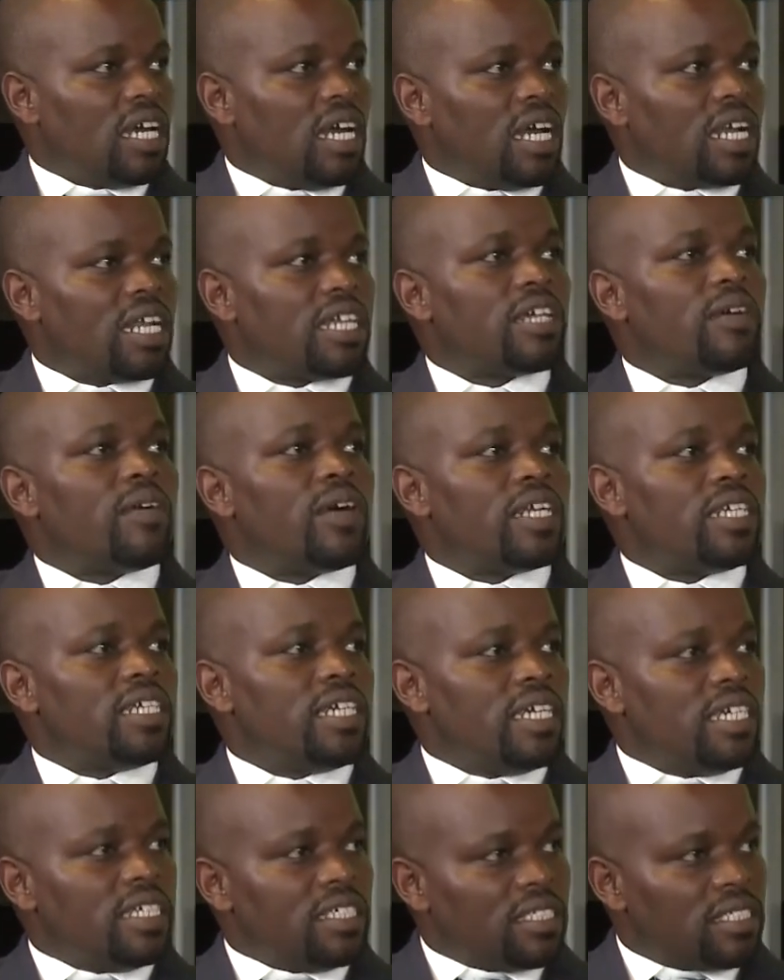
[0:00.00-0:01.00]
another one
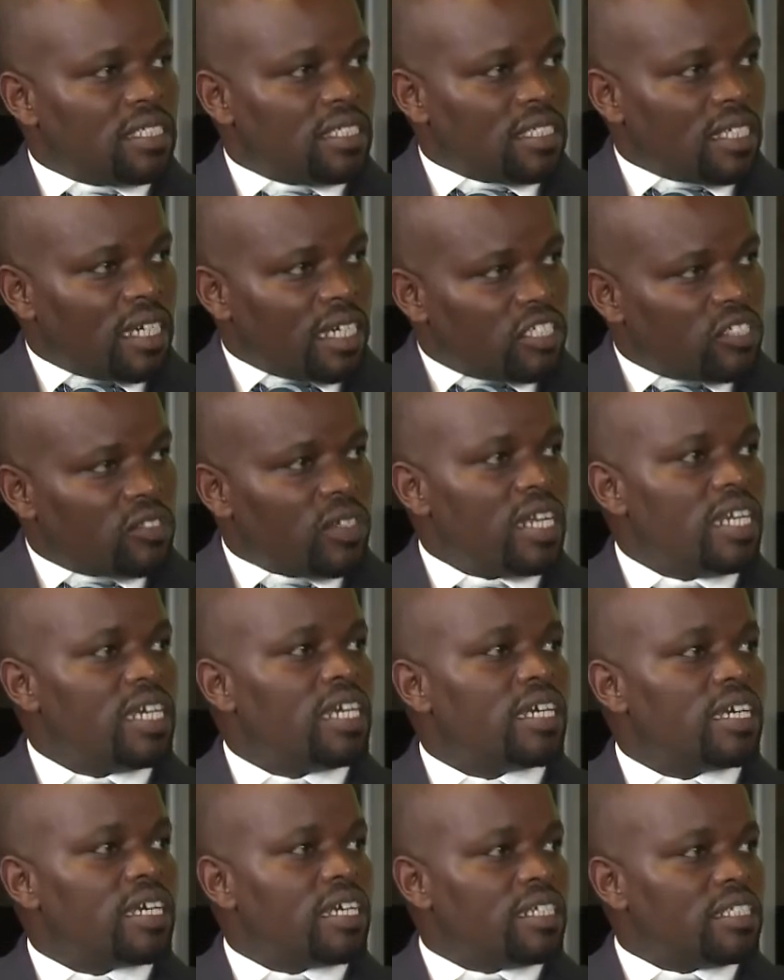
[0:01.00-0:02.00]
is uh,
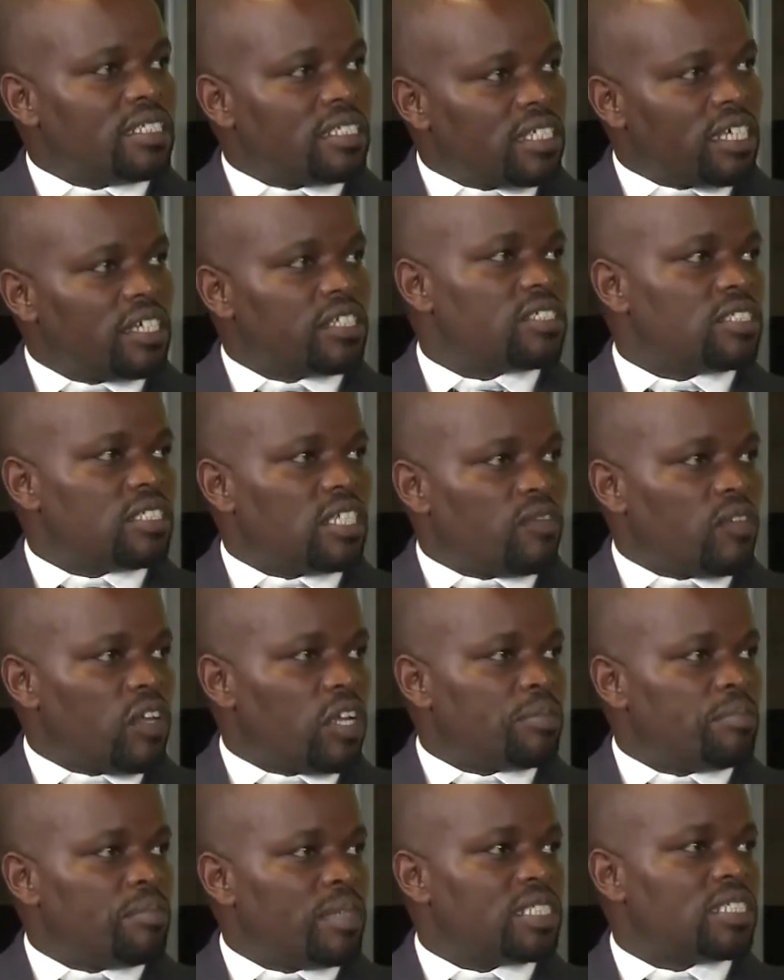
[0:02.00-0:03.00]
training and skills
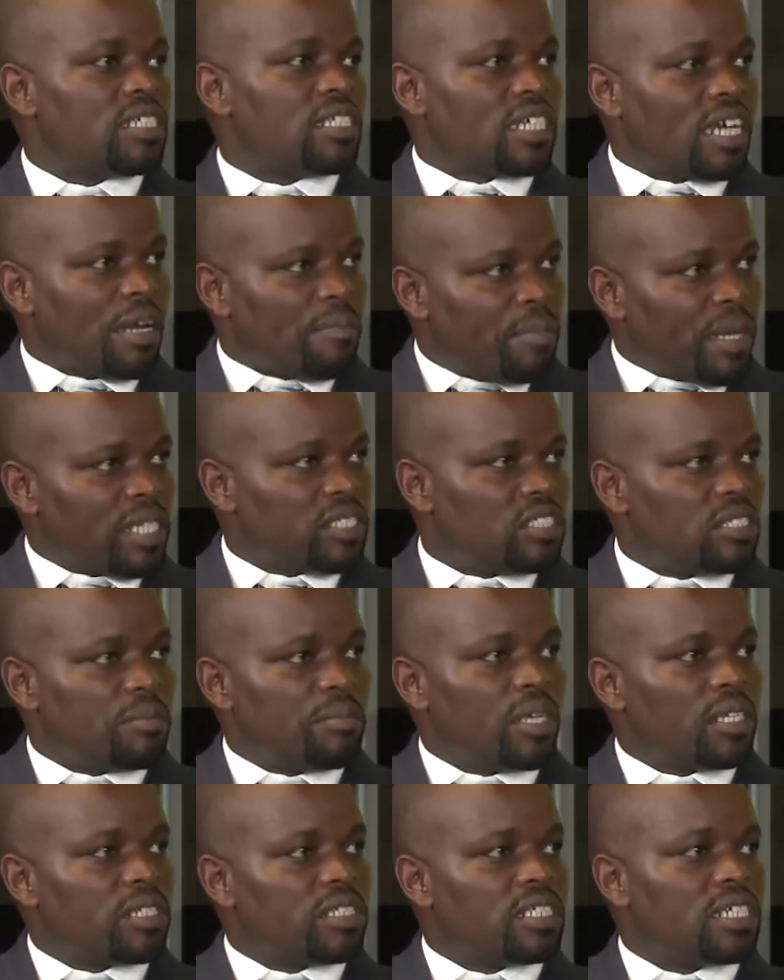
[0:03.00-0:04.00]
development and capacity
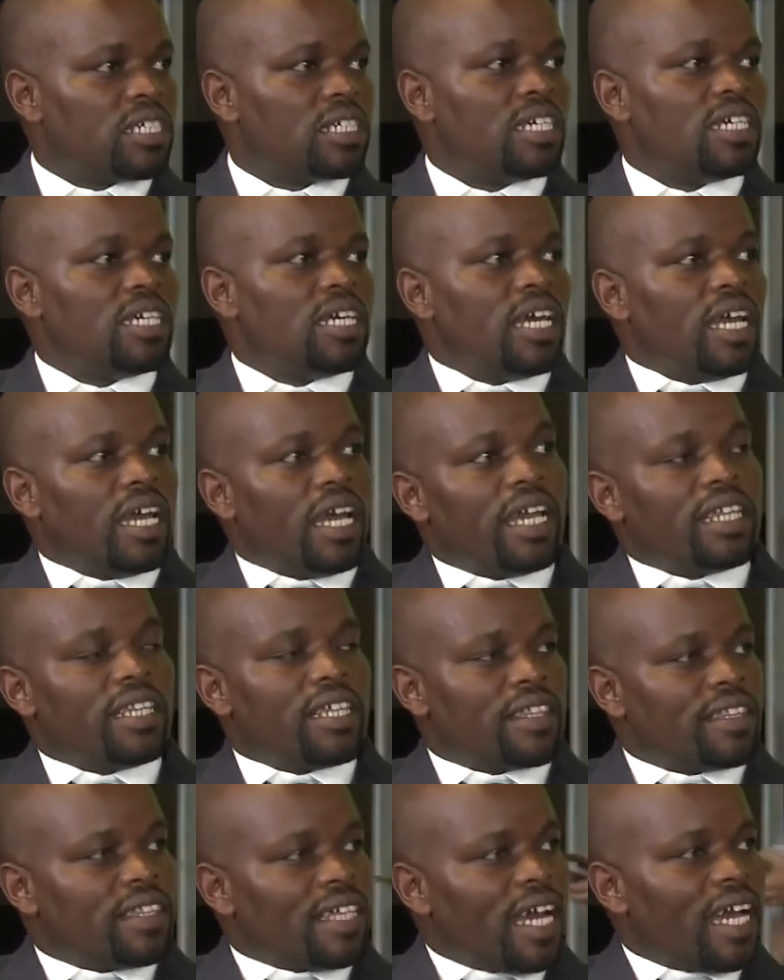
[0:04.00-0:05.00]
building, and
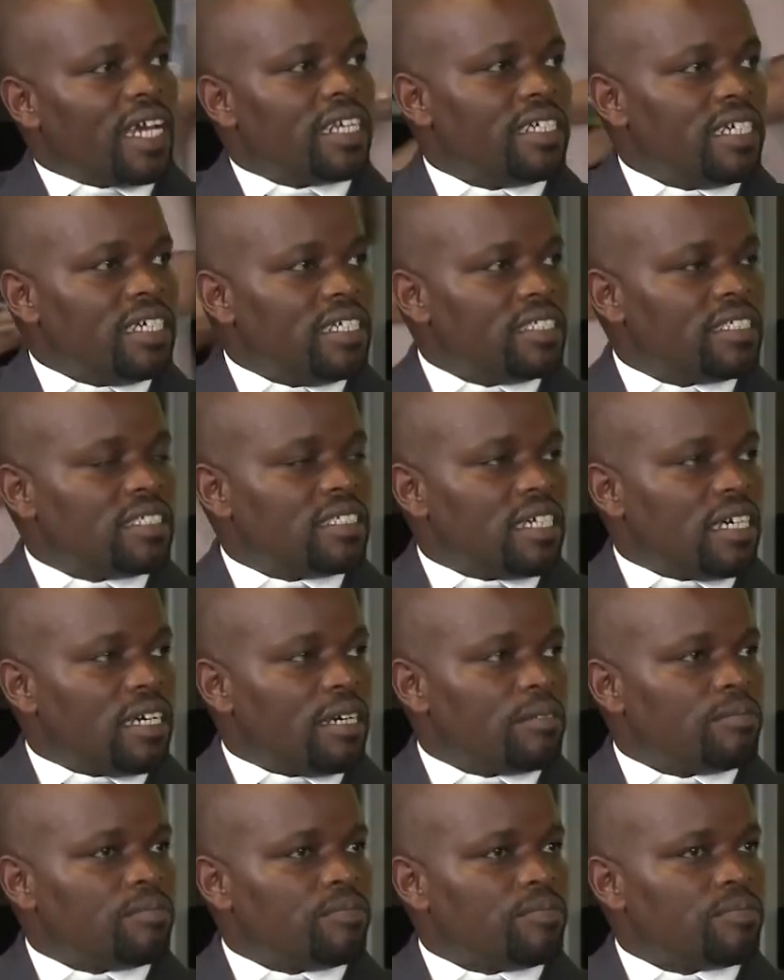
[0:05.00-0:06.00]
the third is,
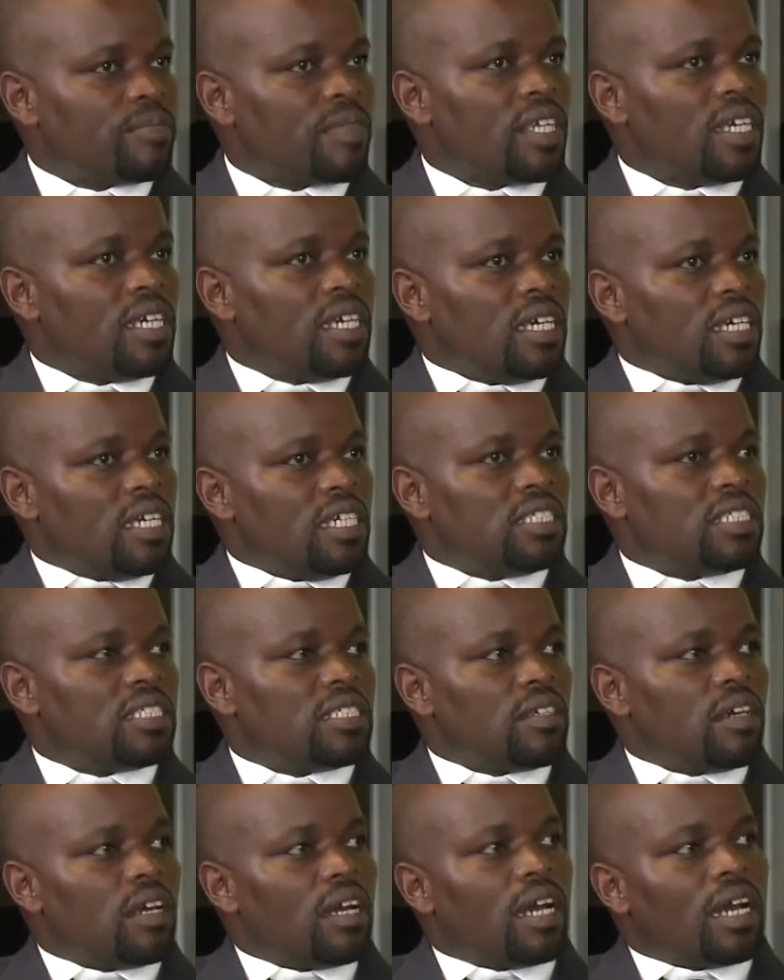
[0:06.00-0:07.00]
um,
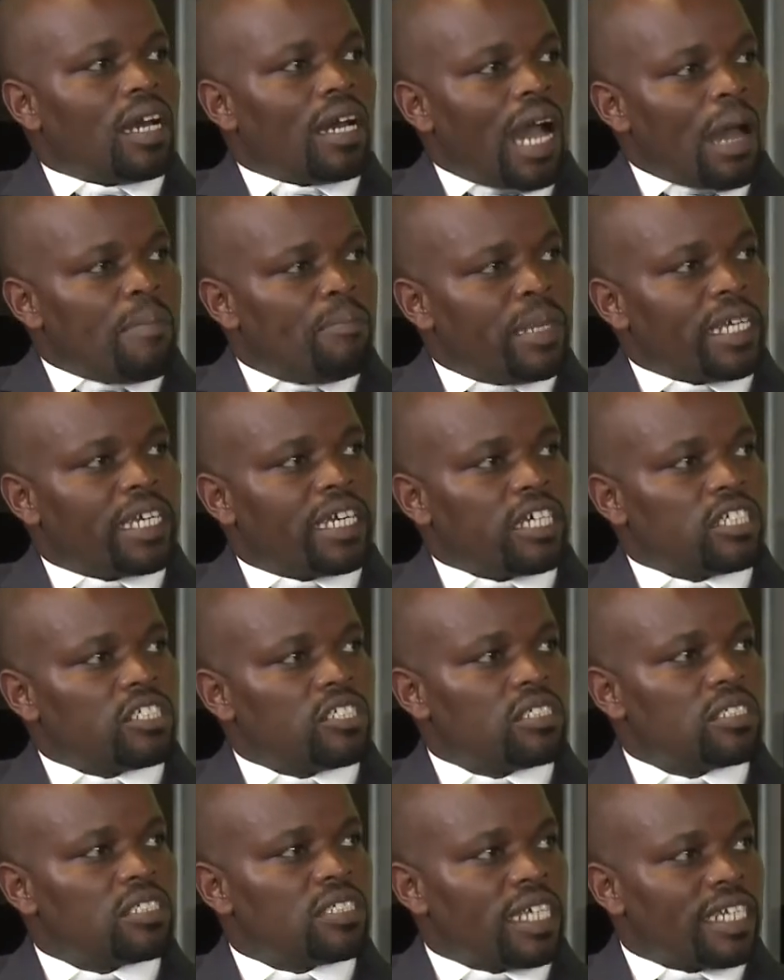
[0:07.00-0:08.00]
is uh,
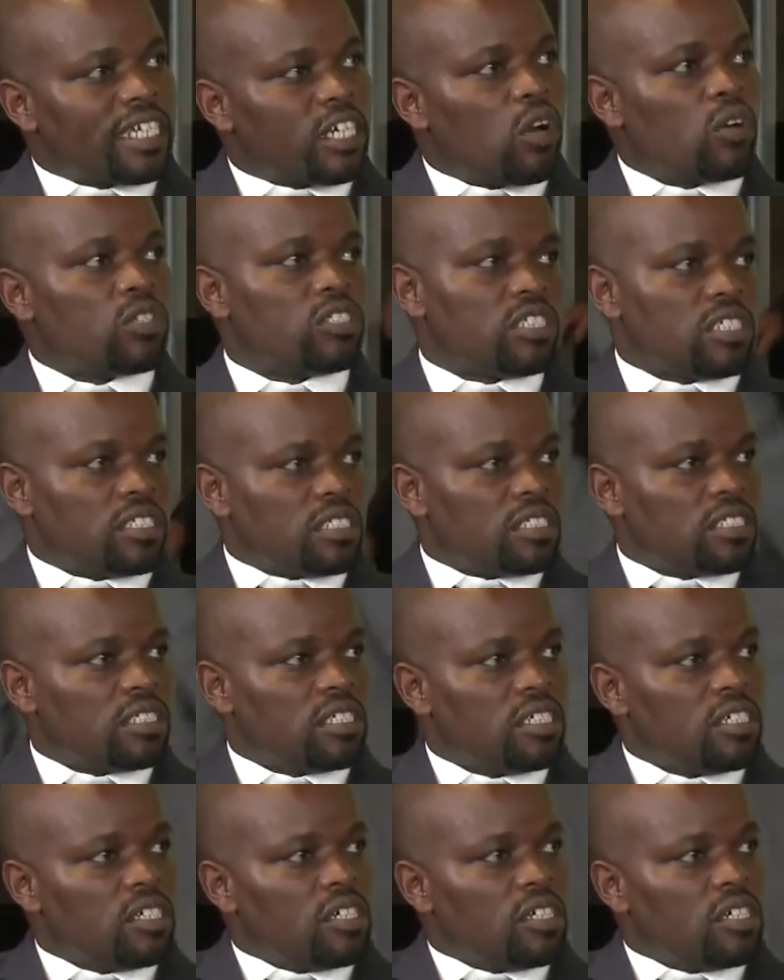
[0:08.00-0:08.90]
applications and content.